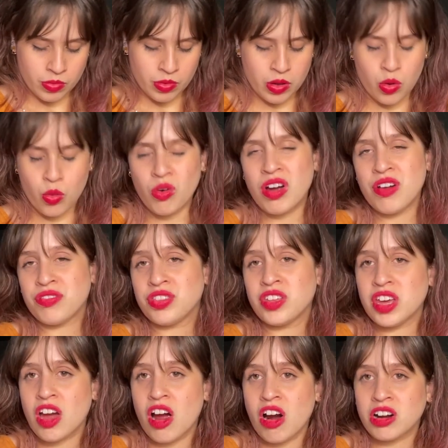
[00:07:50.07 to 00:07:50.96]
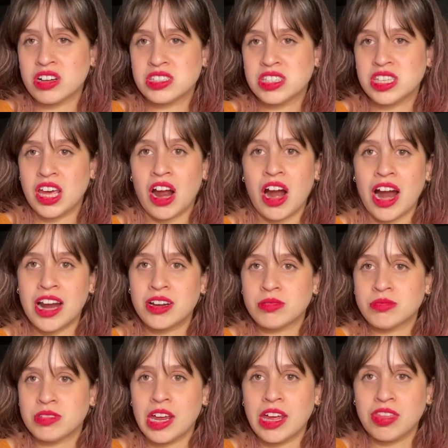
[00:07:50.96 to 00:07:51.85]
with the yarns here. I
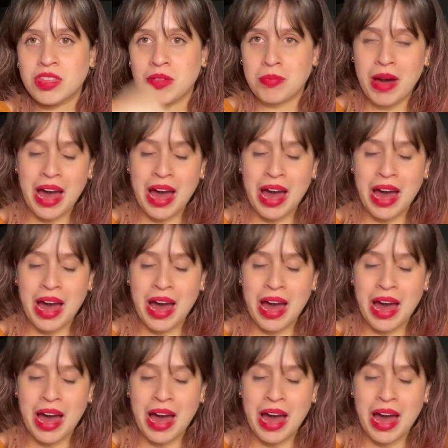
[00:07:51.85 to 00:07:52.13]
don't take them